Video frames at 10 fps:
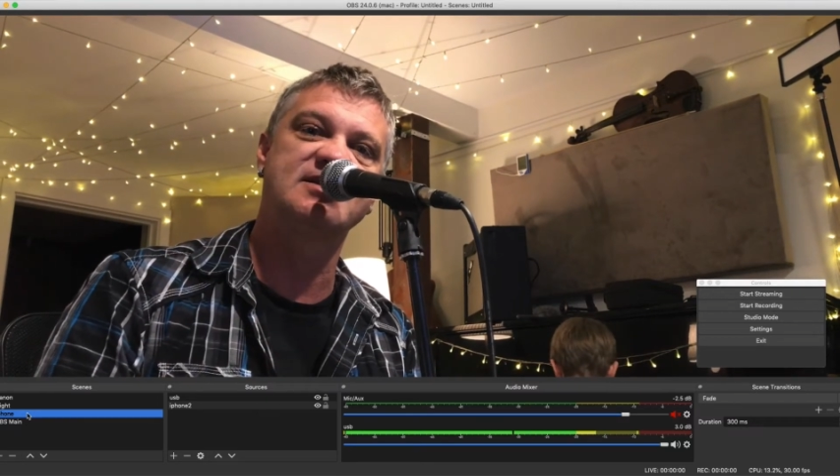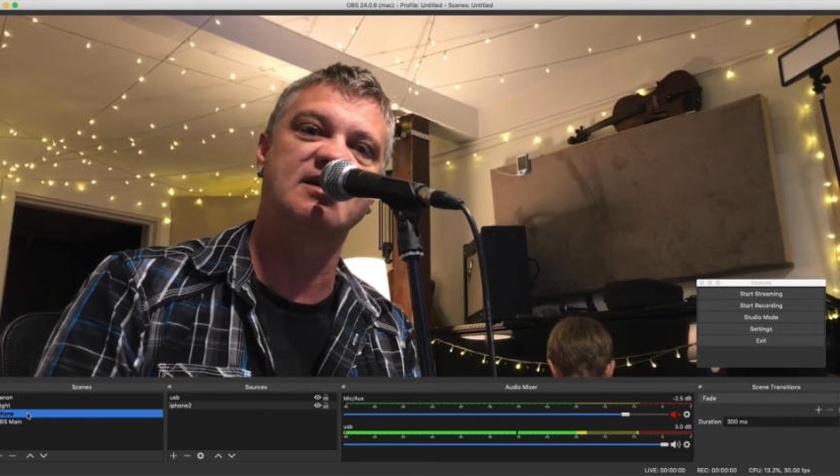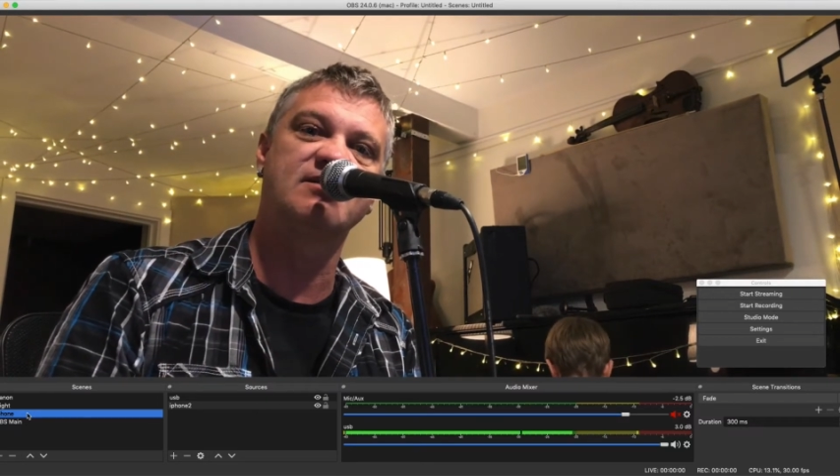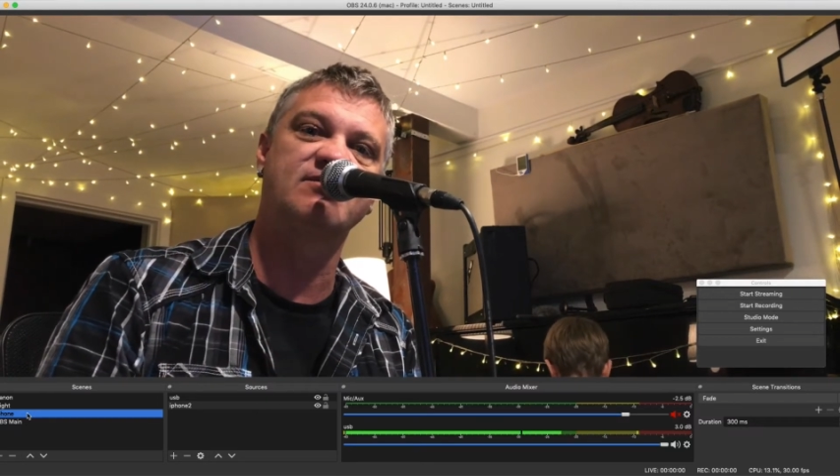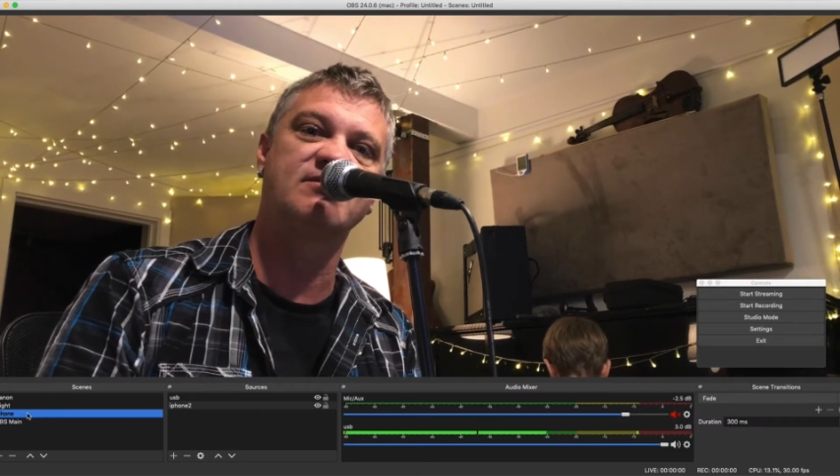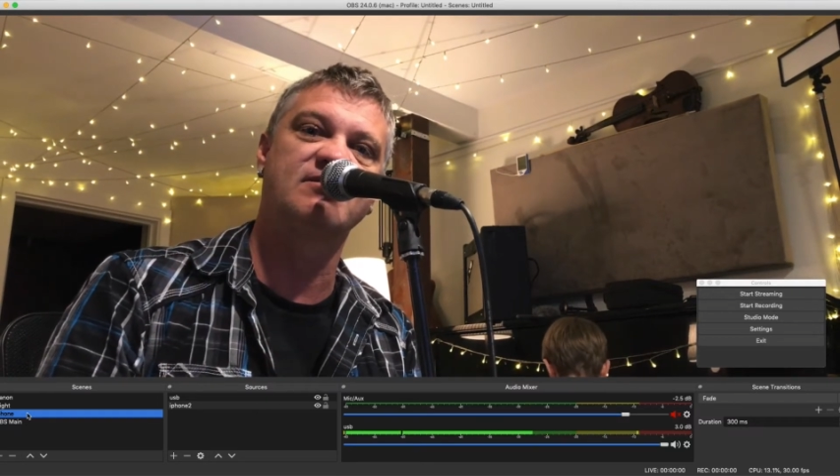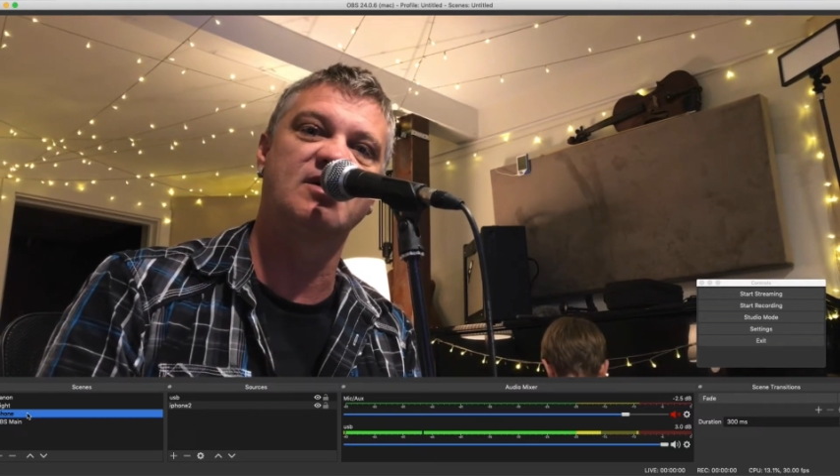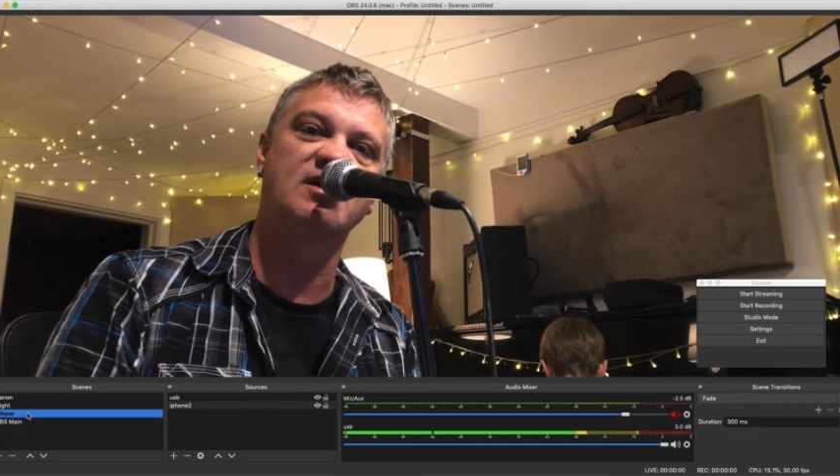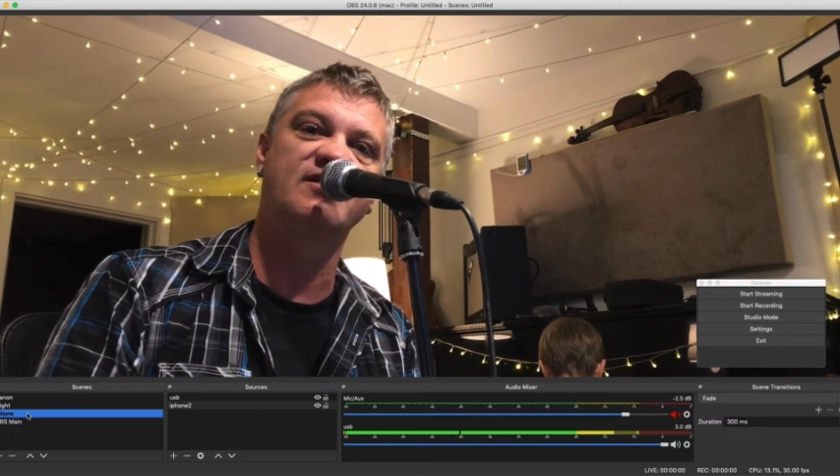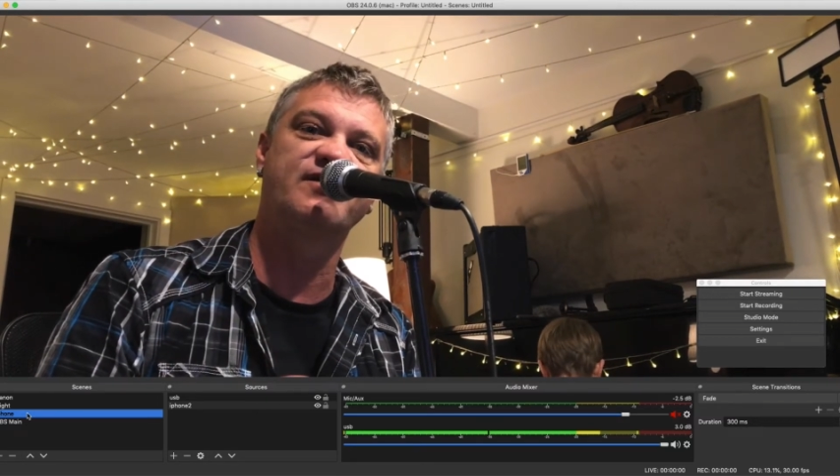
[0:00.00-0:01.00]

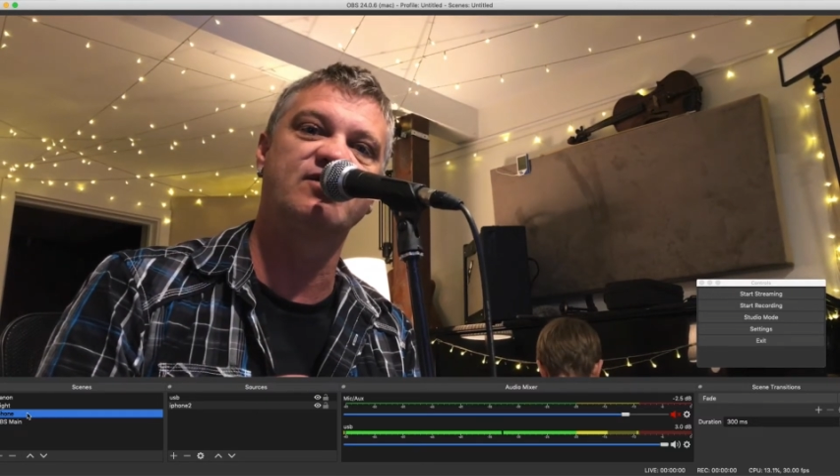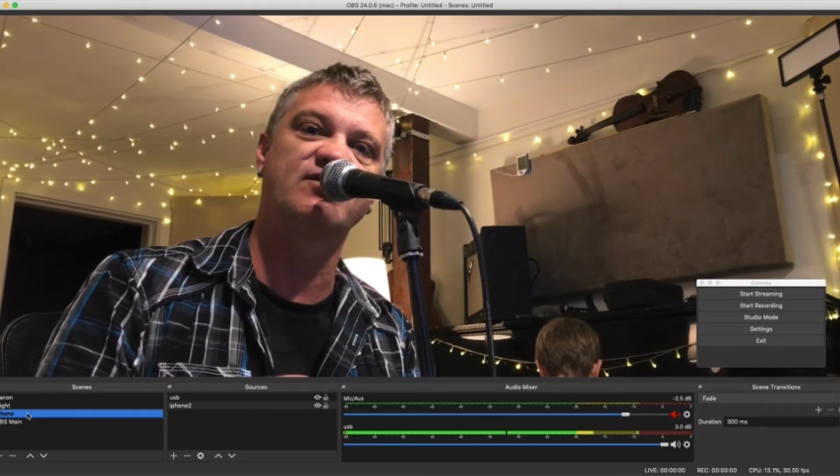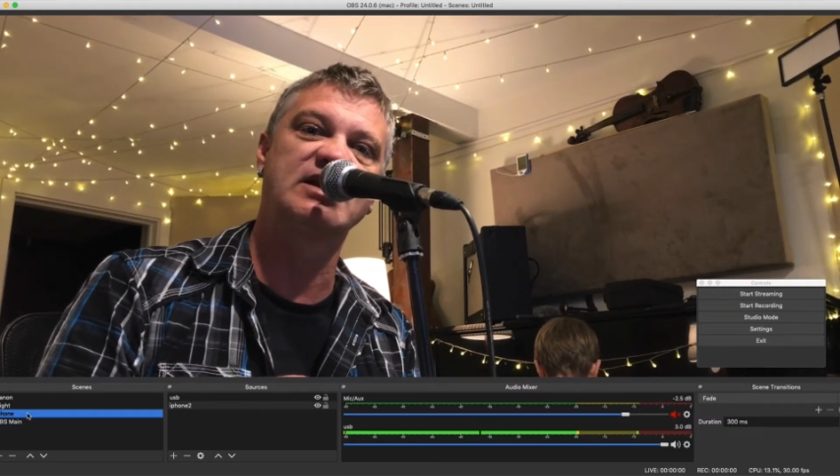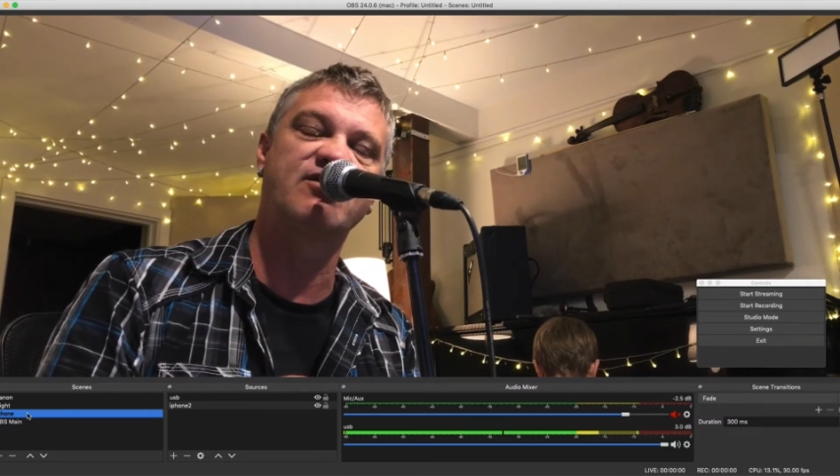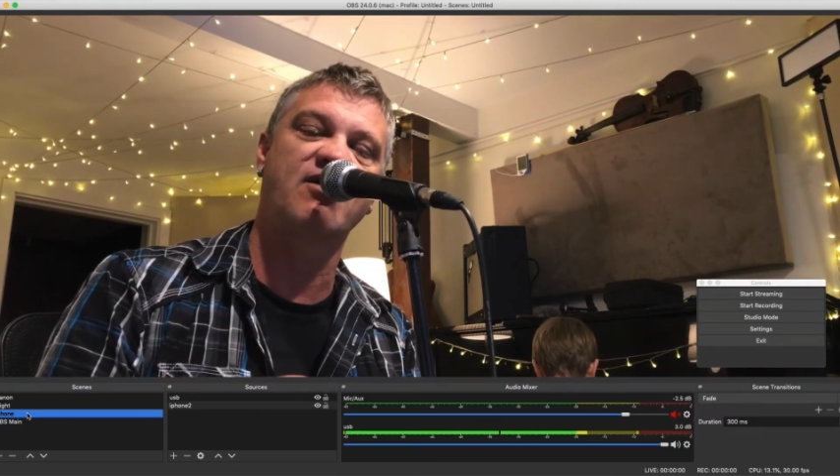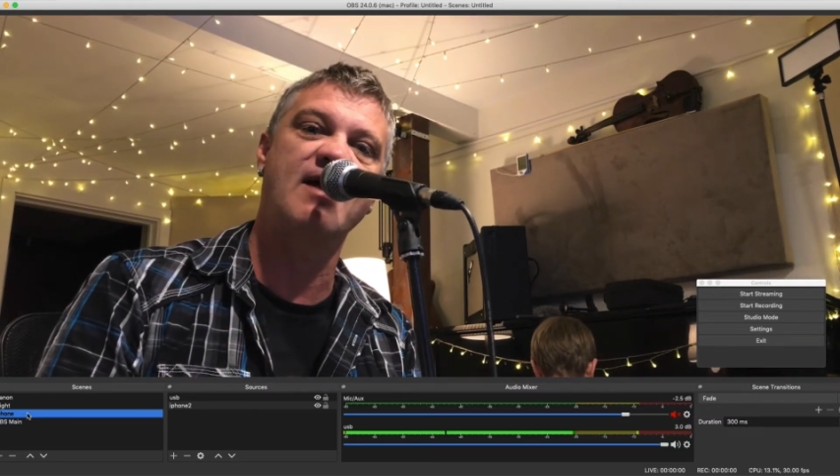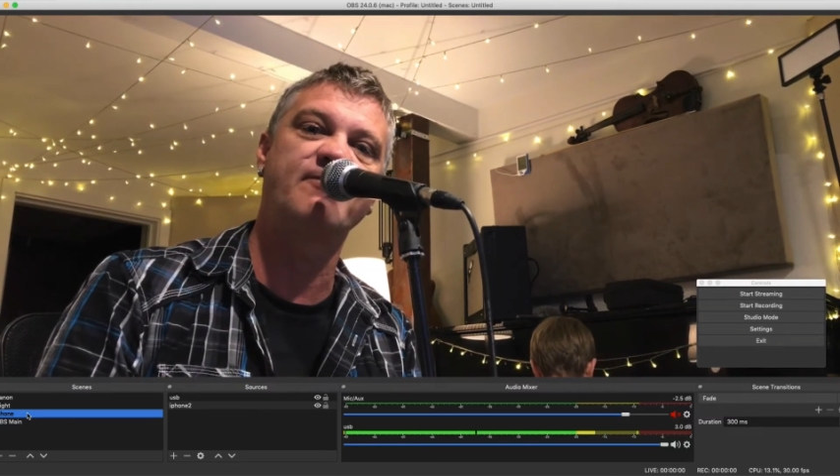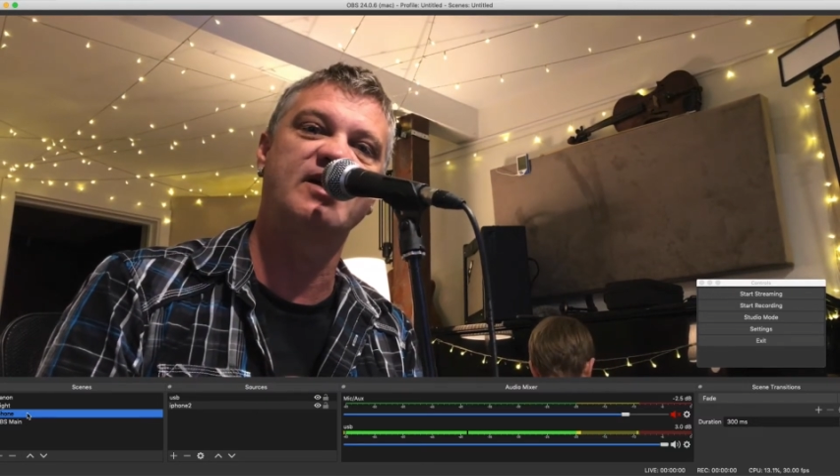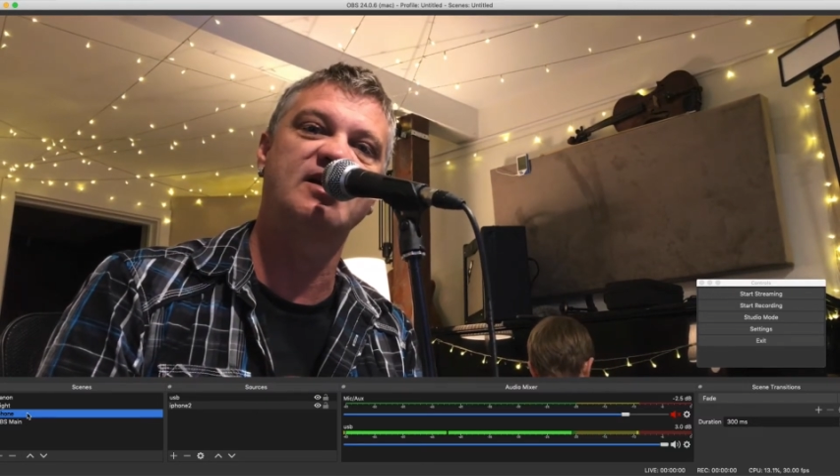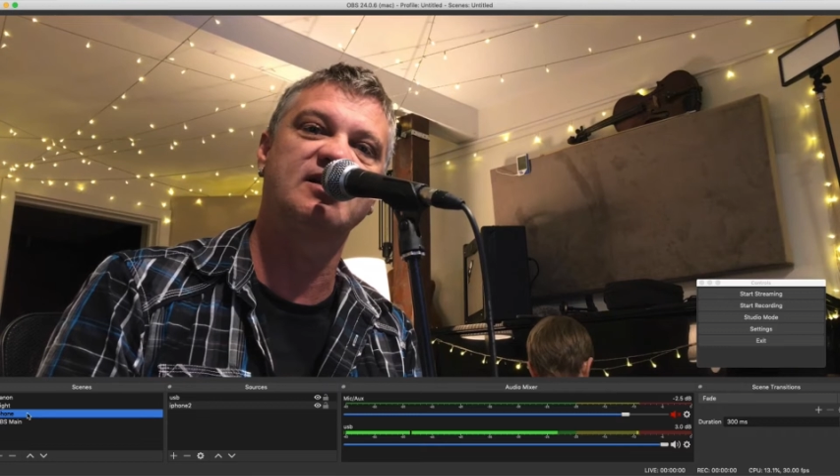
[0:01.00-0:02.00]
I feel really
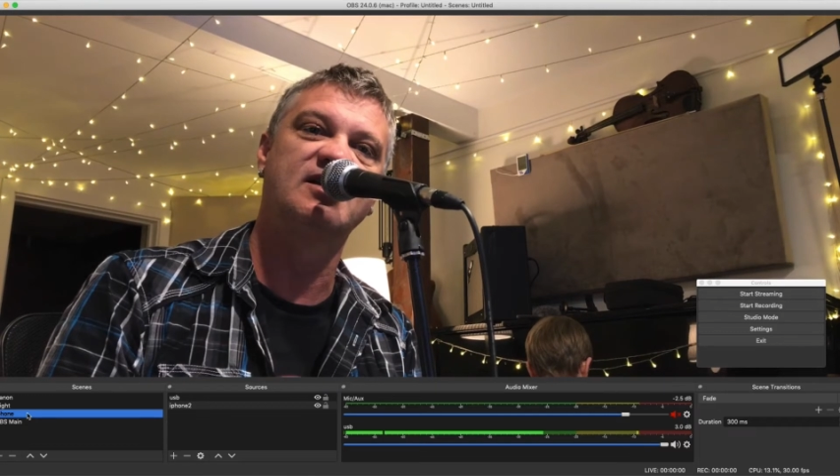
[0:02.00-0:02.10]
crap that